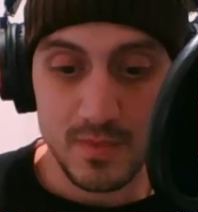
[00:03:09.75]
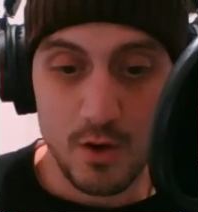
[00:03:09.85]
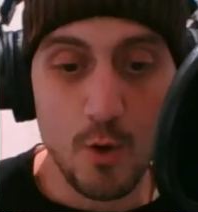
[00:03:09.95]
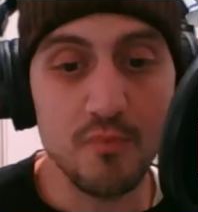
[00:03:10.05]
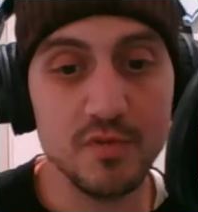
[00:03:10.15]

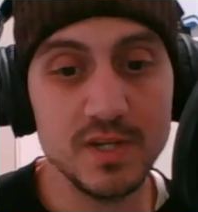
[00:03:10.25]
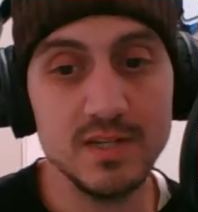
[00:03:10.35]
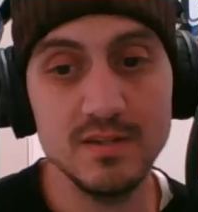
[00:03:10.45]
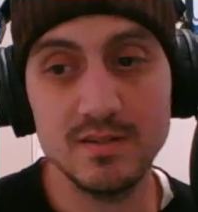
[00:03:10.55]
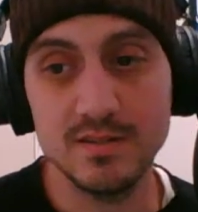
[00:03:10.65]

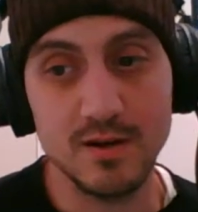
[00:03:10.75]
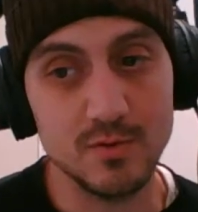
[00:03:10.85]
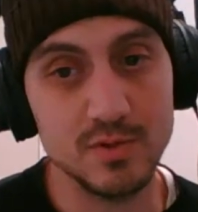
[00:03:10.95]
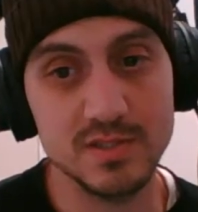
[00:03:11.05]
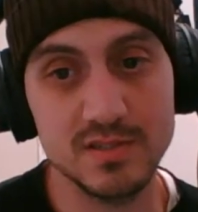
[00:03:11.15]
Hopefully,
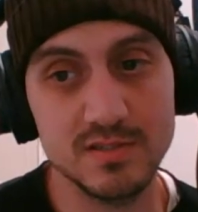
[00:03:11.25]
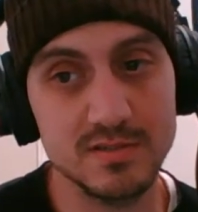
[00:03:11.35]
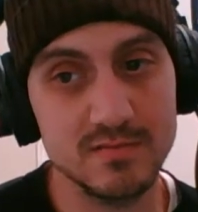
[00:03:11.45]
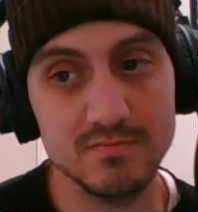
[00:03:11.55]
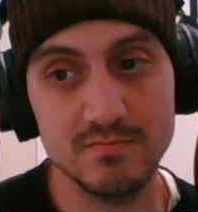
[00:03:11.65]

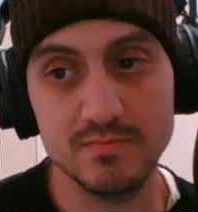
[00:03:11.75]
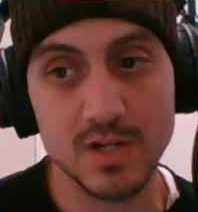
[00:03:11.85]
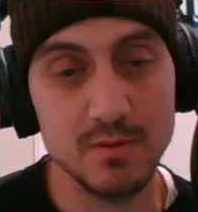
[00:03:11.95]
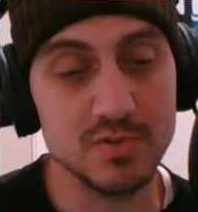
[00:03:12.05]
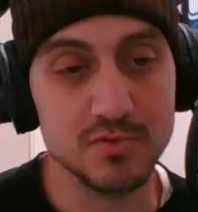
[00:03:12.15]
Lundqvist
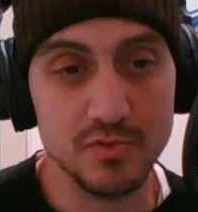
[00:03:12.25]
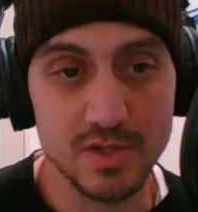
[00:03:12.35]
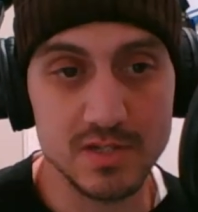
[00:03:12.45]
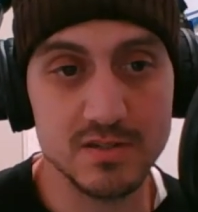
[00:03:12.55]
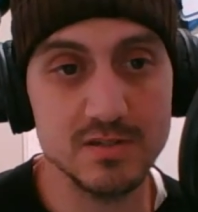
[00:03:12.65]
comes through
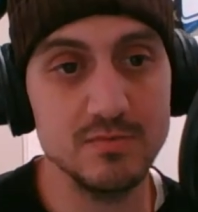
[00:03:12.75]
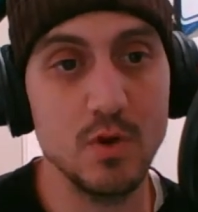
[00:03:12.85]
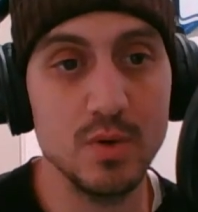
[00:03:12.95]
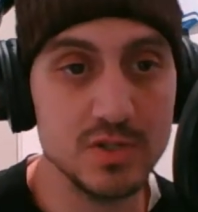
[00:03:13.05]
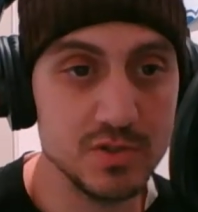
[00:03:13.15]
this,
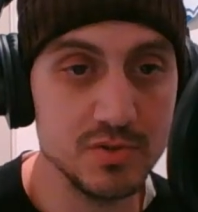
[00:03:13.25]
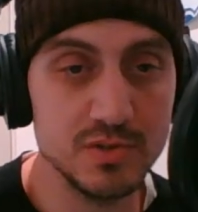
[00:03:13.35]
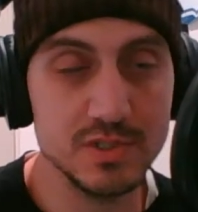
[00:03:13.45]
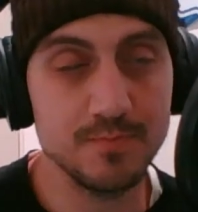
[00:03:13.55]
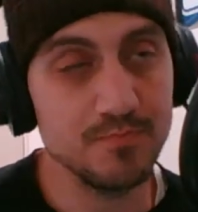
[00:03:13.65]
no
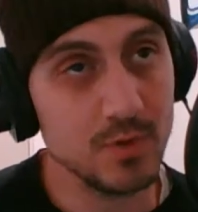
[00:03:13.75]
issues.